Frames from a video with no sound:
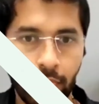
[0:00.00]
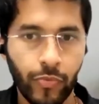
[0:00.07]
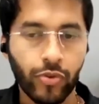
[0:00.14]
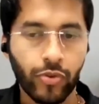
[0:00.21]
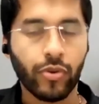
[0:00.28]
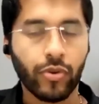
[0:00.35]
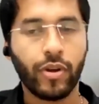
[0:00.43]

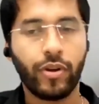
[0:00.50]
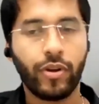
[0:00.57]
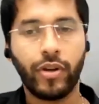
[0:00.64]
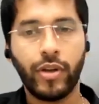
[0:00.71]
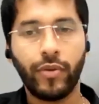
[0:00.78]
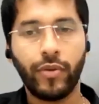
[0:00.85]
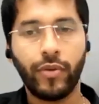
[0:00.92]
So currently
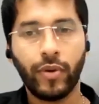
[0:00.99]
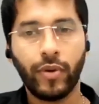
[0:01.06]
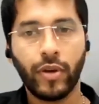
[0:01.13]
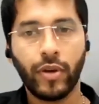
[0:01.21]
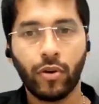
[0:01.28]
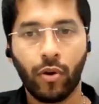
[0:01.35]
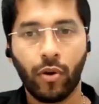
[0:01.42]
we are
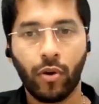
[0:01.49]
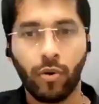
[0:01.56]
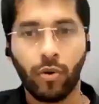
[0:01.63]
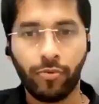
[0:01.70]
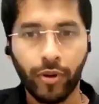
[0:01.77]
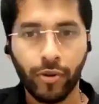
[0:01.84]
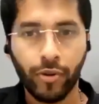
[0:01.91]
offering 4
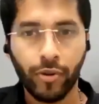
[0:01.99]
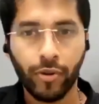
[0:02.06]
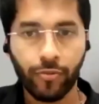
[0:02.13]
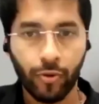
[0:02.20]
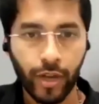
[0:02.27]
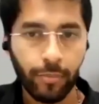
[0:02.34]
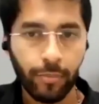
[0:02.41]
types of
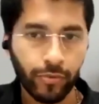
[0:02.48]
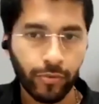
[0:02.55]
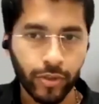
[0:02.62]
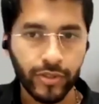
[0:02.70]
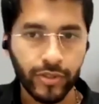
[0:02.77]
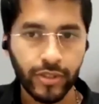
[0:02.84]
services.